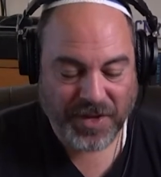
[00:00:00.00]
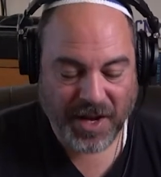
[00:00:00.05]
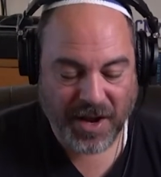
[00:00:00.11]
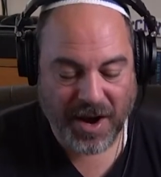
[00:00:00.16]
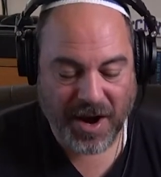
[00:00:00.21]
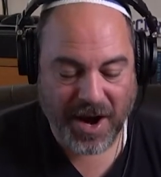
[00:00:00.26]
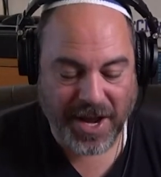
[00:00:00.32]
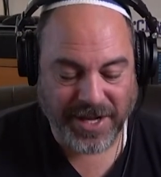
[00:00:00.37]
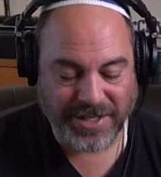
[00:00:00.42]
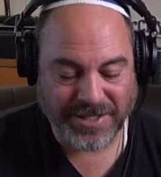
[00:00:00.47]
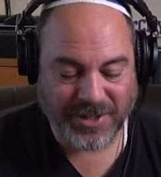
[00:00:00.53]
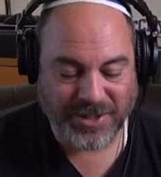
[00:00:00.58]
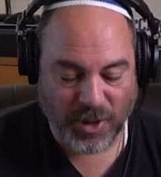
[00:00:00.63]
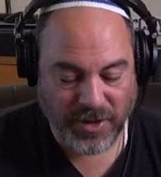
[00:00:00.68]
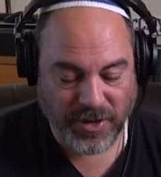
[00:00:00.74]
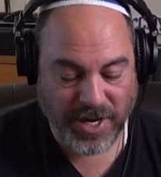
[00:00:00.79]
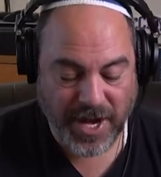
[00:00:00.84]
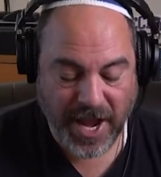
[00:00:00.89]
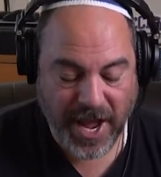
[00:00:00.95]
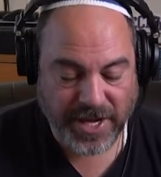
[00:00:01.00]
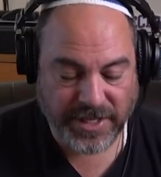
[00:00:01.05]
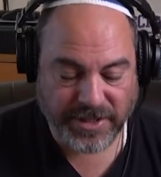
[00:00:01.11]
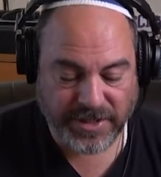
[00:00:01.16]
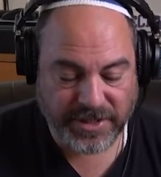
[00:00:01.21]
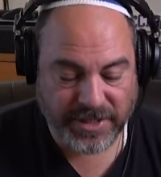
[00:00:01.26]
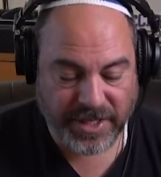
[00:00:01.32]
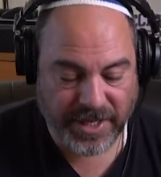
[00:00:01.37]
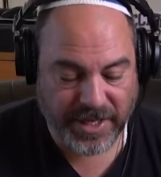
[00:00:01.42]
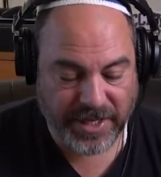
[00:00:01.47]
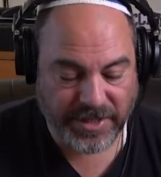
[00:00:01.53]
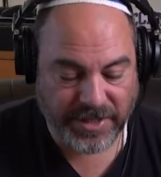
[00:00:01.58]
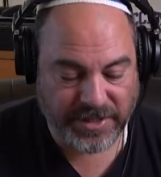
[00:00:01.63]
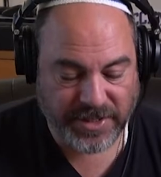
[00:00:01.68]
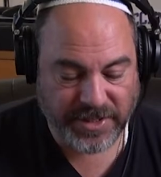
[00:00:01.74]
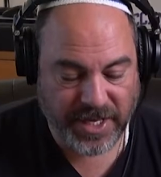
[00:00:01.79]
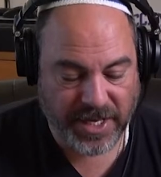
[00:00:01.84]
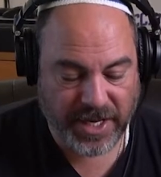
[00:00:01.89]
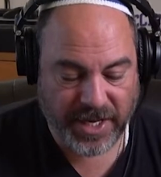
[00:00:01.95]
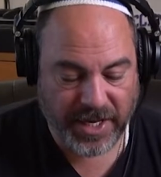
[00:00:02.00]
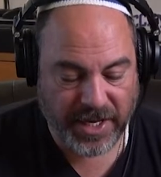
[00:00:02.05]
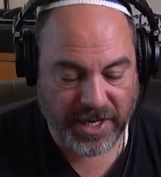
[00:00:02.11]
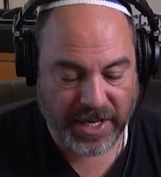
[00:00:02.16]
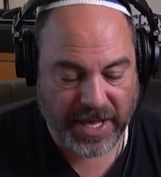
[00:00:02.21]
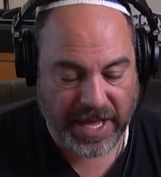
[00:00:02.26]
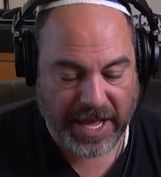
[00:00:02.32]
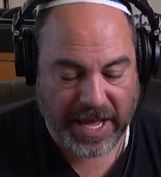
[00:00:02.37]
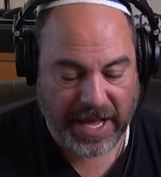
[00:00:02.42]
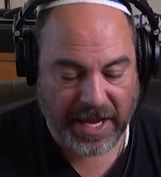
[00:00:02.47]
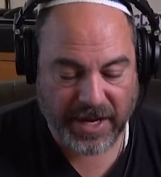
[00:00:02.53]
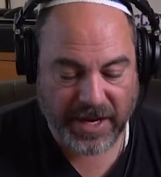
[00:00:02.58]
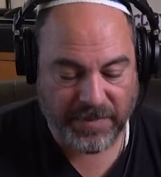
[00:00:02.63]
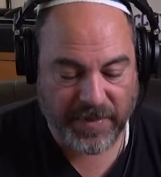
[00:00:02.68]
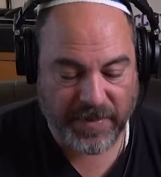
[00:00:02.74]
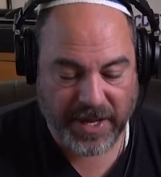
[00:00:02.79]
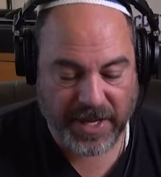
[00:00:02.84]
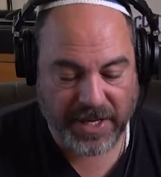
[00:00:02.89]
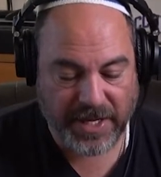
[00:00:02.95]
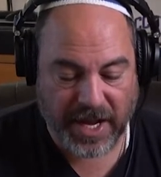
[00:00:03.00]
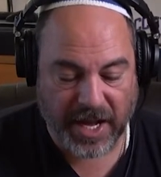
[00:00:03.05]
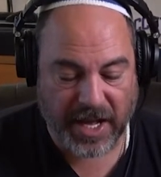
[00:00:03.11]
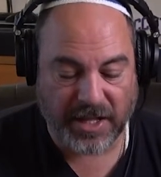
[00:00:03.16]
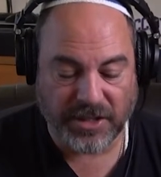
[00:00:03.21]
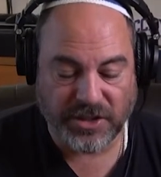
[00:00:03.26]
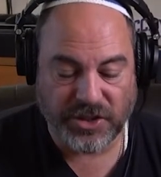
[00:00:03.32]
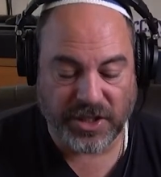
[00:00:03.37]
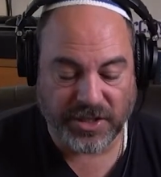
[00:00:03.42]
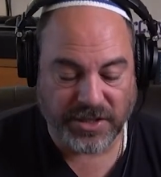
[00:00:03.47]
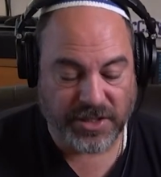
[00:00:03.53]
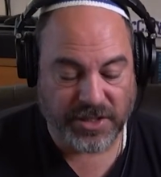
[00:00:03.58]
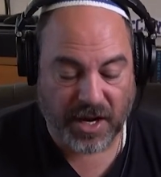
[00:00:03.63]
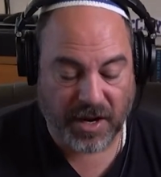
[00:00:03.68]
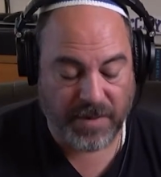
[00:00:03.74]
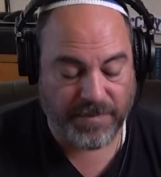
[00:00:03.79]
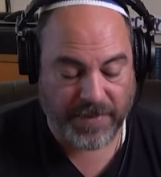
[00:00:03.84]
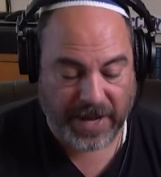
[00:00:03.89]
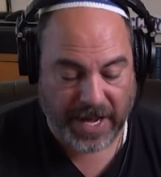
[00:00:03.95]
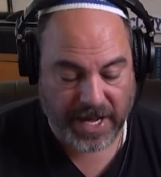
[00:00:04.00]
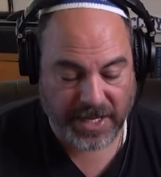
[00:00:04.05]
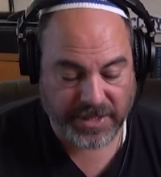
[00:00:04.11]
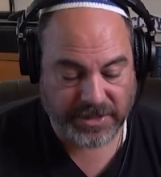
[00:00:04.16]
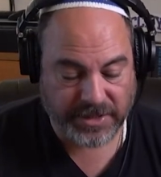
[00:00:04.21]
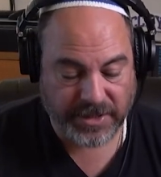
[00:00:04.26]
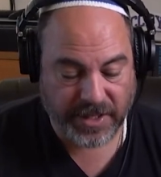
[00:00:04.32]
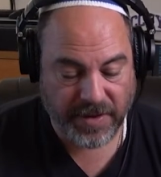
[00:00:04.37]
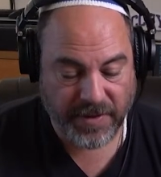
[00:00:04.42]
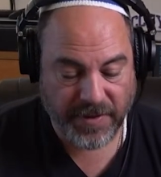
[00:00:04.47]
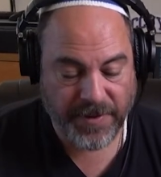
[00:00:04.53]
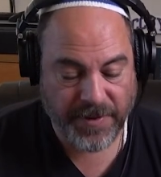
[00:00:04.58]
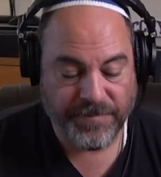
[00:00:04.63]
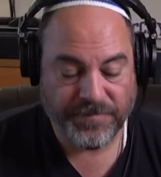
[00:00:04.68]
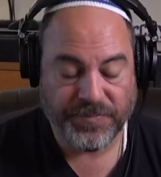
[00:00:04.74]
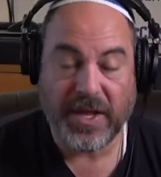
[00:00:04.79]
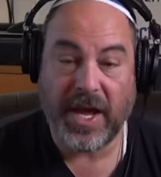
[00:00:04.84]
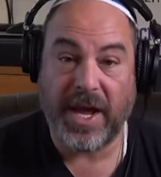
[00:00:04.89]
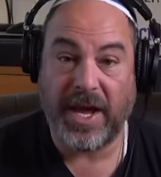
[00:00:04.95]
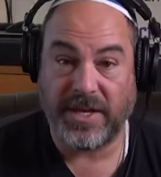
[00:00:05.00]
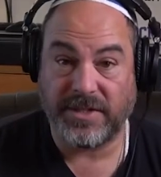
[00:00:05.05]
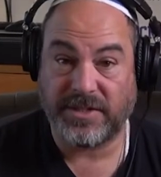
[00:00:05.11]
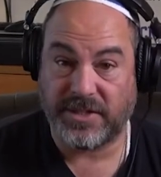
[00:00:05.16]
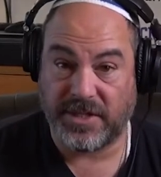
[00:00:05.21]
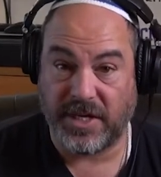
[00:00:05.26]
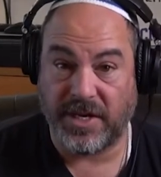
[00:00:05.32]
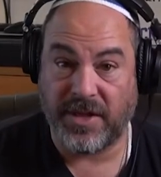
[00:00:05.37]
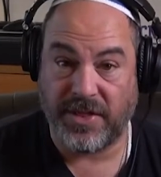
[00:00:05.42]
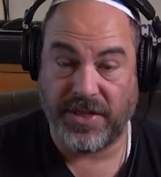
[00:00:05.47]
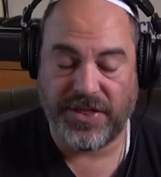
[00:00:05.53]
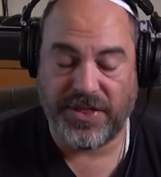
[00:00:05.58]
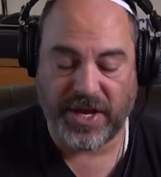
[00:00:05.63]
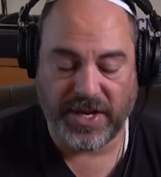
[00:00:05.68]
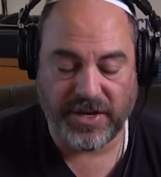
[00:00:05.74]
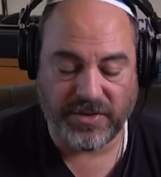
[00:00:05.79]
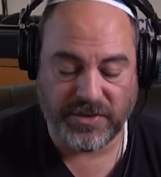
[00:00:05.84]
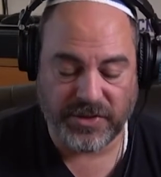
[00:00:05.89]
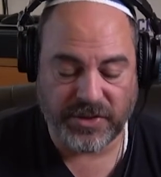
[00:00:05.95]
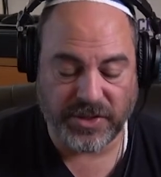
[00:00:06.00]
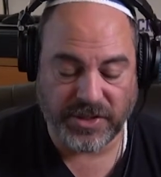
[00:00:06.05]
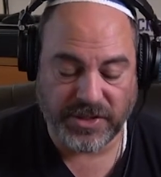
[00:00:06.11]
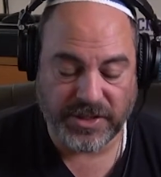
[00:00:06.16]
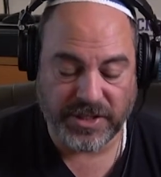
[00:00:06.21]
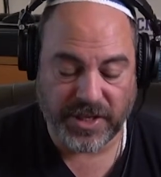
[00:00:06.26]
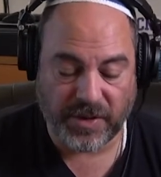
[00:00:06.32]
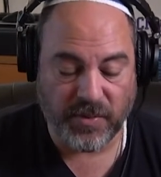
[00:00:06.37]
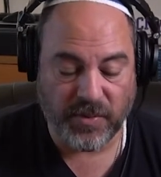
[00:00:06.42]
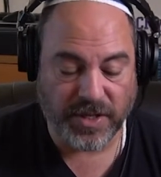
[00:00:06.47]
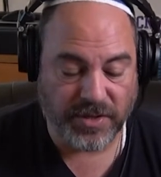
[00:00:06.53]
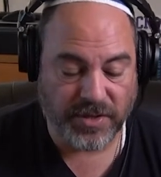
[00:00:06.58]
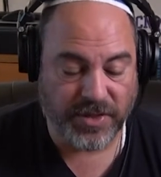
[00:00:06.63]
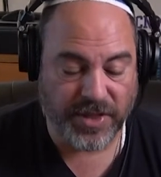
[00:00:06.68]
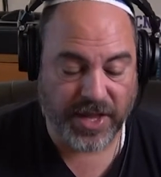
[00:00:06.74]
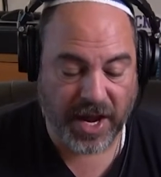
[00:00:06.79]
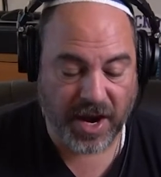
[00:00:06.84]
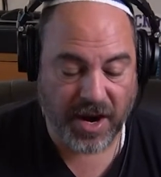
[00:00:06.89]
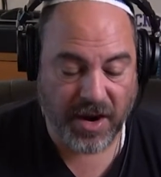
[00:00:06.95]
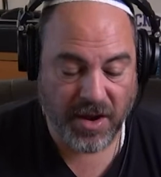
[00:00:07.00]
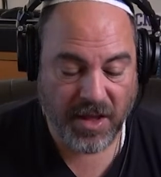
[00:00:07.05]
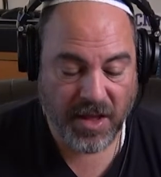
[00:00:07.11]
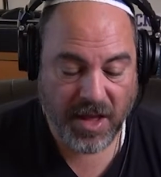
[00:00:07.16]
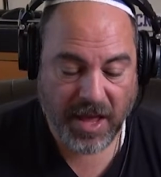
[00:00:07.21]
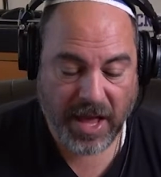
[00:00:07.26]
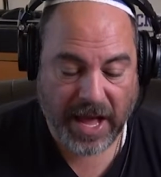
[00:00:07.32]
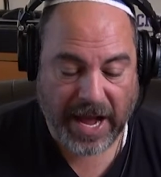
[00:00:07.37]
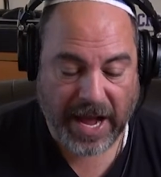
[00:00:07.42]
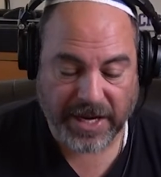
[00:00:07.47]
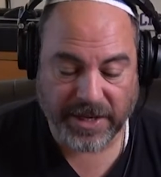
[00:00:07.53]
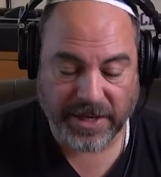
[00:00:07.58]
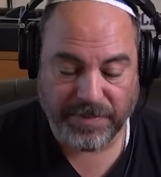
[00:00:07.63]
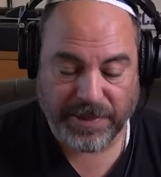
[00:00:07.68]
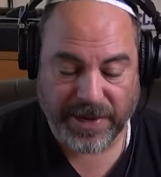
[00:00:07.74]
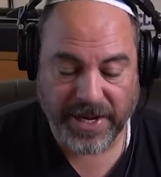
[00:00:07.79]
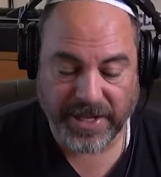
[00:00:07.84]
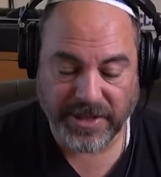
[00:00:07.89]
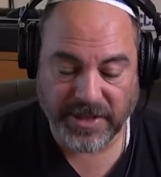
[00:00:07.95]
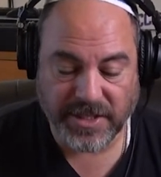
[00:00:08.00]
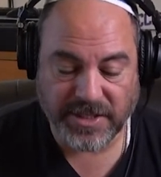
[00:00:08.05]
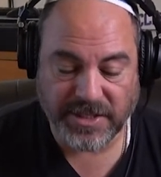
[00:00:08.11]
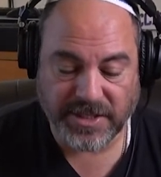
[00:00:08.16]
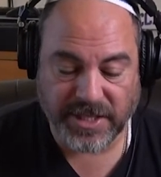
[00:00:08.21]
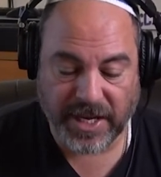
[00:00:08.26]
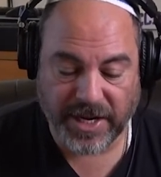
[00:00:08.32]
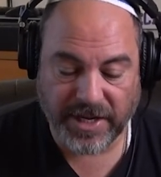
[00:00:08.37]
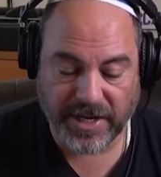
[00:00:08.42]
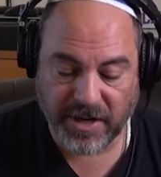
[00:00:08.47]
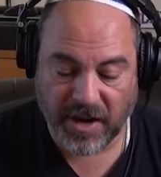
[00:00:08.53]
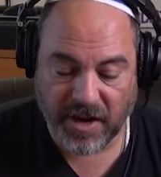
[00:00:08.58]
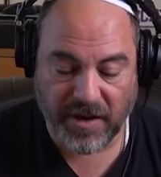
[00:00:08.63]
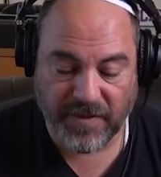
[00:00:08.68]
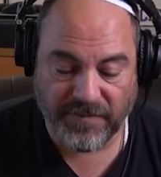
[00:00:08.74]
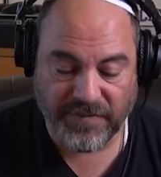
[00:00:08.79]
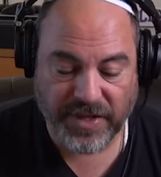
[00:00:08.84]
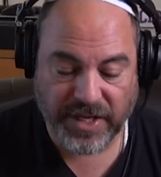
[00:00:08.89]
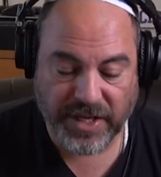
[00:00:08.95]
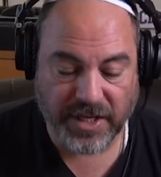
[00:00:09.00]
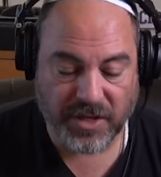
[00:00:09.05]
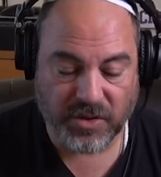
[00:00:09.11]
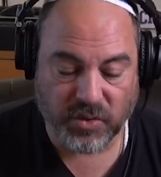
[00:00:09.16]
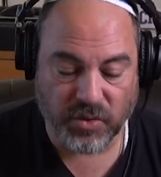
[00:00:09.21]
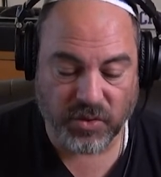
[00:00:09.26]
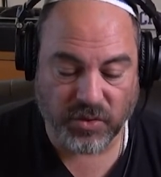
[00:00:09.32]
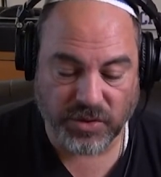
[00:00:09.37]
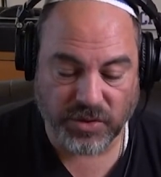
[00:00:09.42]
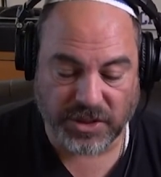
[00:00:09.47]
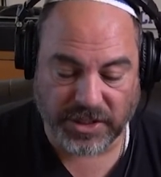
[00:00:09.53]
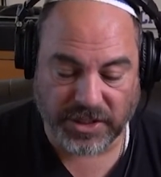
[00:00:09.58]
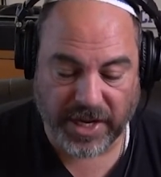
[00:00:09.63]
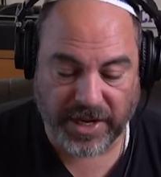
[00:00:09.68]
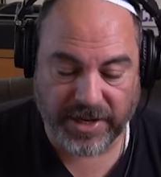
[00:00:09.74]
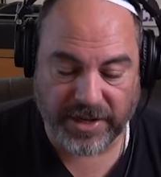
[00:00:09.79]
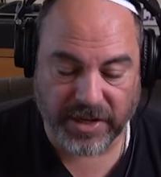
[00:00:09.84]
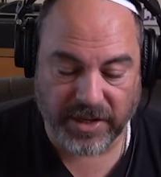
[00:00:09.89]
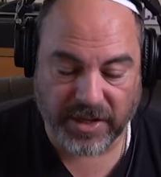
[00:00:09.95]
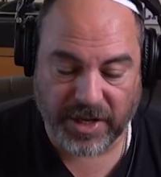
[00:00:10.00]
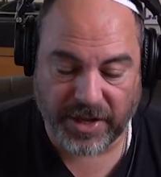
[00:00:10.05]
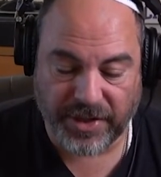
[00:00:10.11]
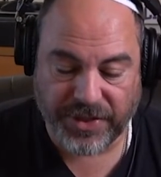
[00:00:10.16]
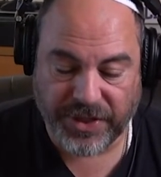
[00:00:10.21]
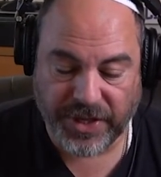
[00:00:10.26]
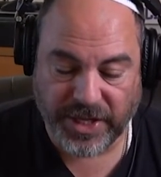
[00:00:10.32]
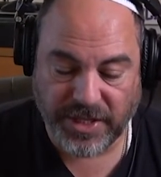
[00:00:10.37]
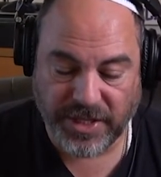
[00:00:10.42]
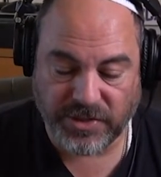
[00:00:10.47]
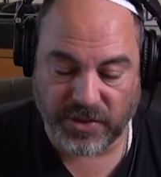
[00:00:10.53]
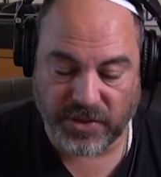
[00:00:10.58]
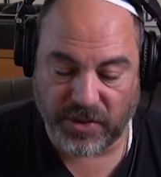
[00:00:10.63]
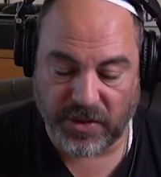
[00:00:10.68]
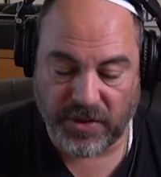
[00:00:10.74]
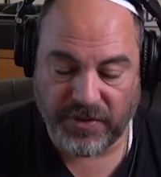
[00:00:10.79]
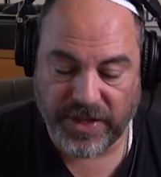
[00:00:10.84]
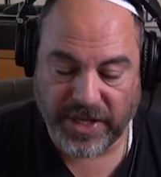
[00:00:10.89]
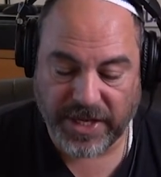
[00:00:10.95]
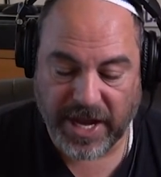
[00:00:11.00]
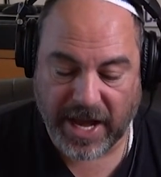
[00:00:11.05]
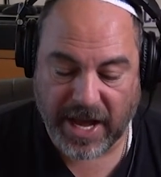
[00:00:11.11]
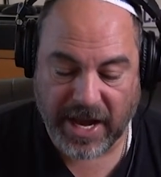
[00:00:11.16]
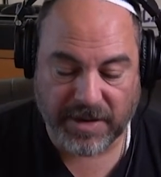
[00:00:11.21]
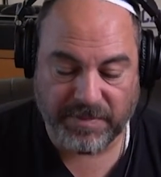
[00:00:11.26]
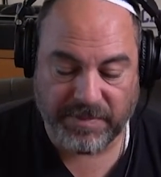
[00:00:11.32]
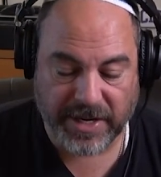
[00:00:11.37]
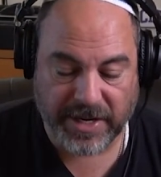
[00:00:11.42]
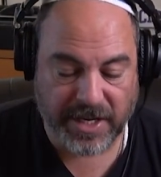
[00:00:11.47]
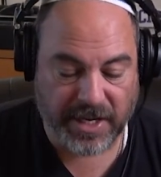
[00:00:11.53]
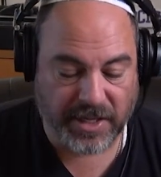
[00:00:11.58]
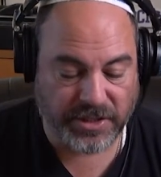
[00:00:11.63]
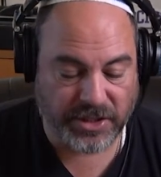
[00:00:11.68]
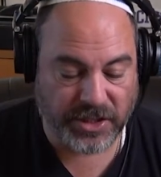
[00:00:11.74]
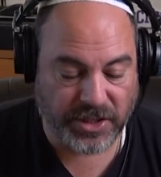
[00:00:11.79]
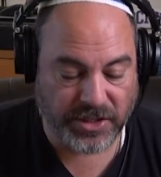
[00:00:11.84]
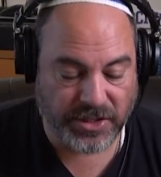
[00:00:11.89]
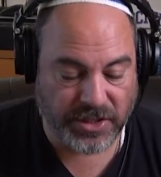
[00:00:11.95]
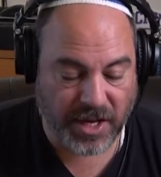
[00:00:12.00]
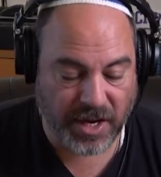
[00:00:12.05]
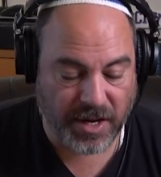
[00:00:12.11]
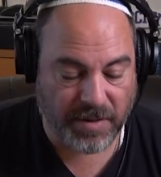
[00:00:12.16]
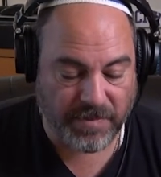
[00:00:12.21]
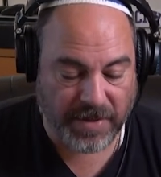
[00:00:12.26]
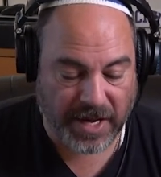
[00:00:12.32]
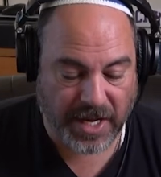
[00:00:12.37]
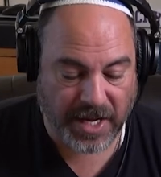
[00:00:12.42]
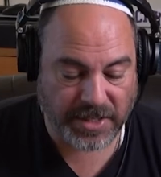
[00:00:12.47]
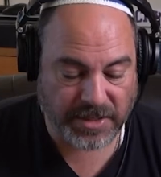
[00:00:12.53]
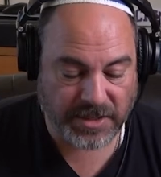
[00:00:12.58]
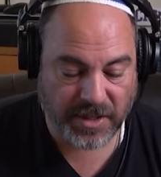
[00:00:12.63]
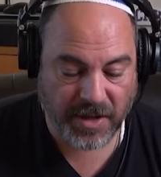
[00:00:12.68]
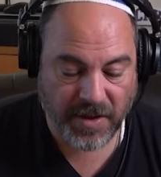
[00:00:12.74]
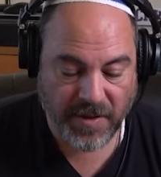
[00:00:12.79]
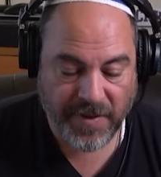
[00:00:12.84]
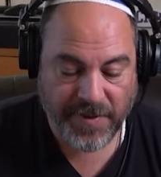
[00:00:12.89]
All right. So next is the Ahmed Al-Jazar Mosque. It's another thing you should see when you're there. Occupying the site of the Crusader Cathedral, the Ahmed Al-Jazar Mosque